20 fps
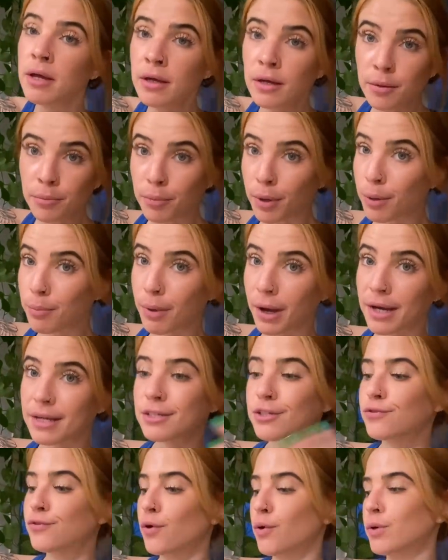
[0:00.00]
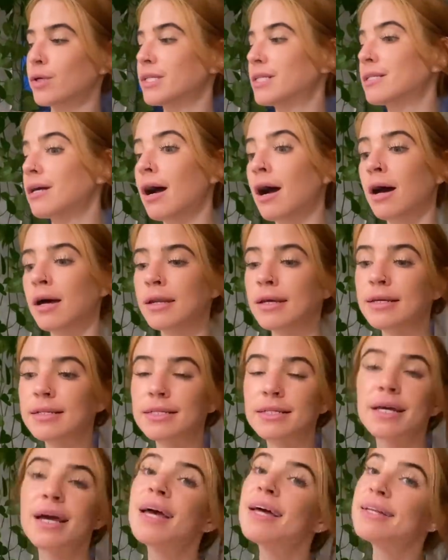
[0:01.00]
my mind focused on
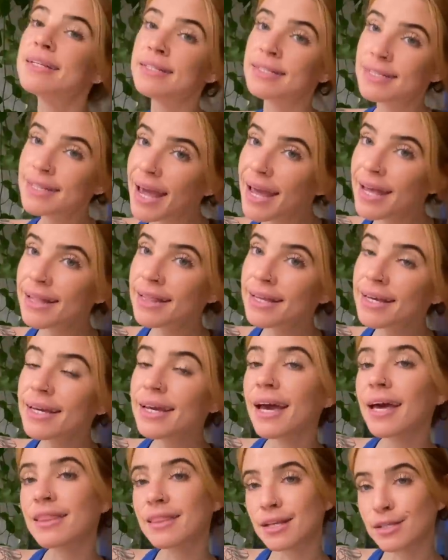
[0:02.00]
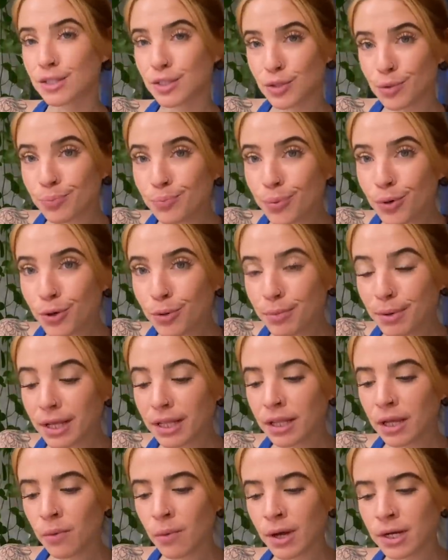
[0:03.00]
it daily. And then some book
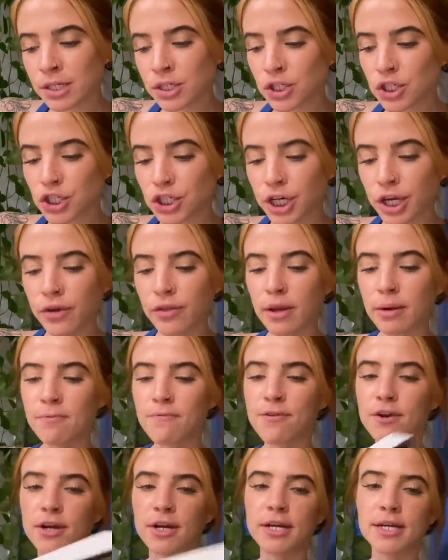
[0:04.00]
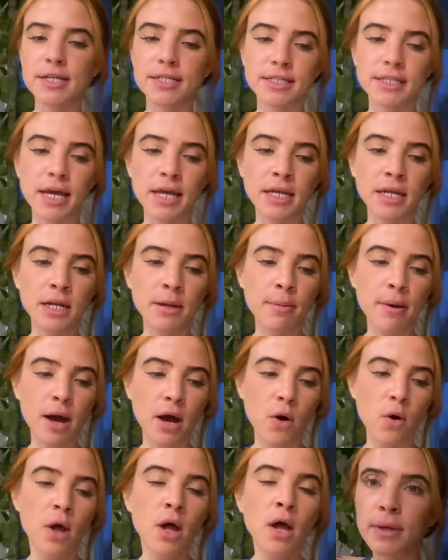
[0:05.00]
mail I wanted to share that I'm very excited
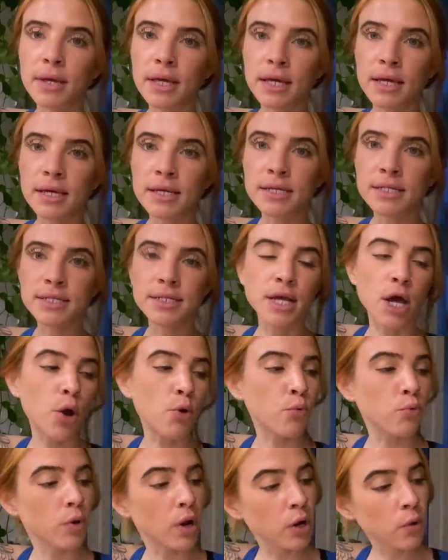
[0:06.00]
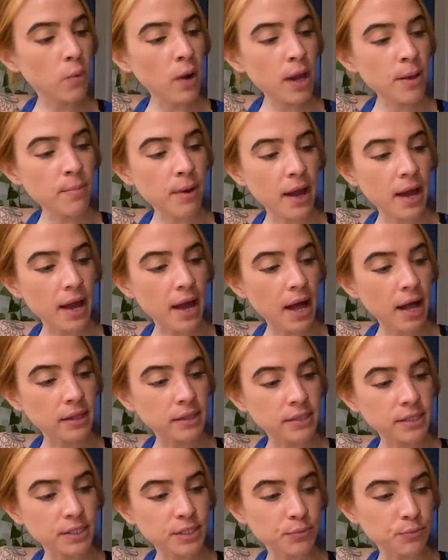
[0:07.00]
about is Runaway by
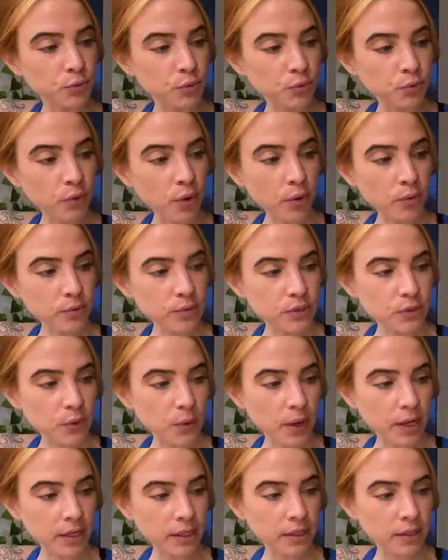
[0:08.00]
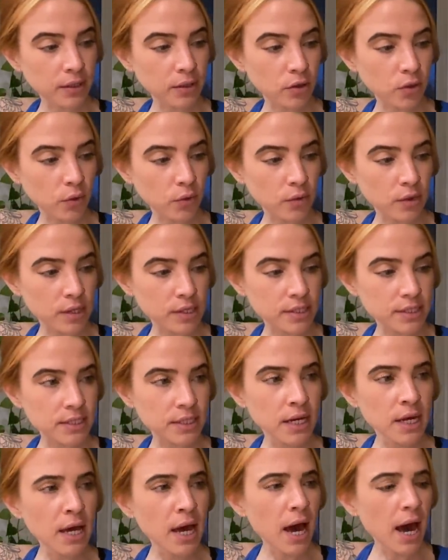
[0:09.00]
Alice Munro. So I didn't know this.
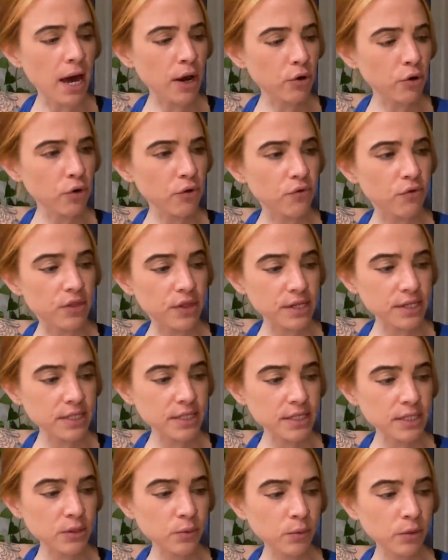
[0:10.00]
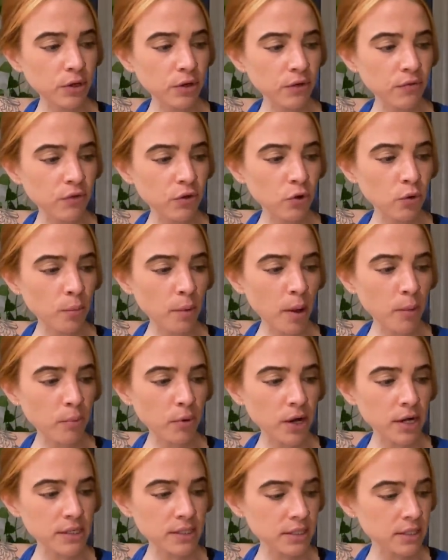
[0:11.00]
I don't know if this is the winner of the Nobel
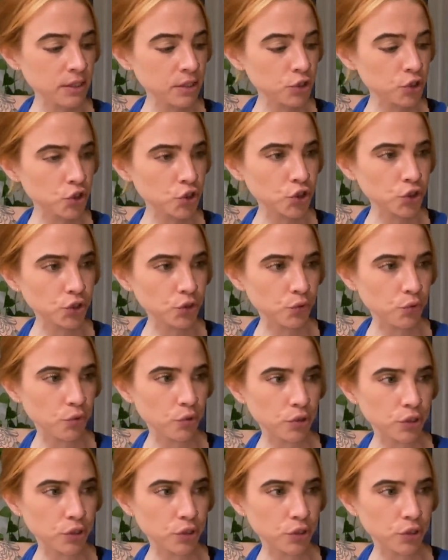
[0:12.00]
Prize in Literature or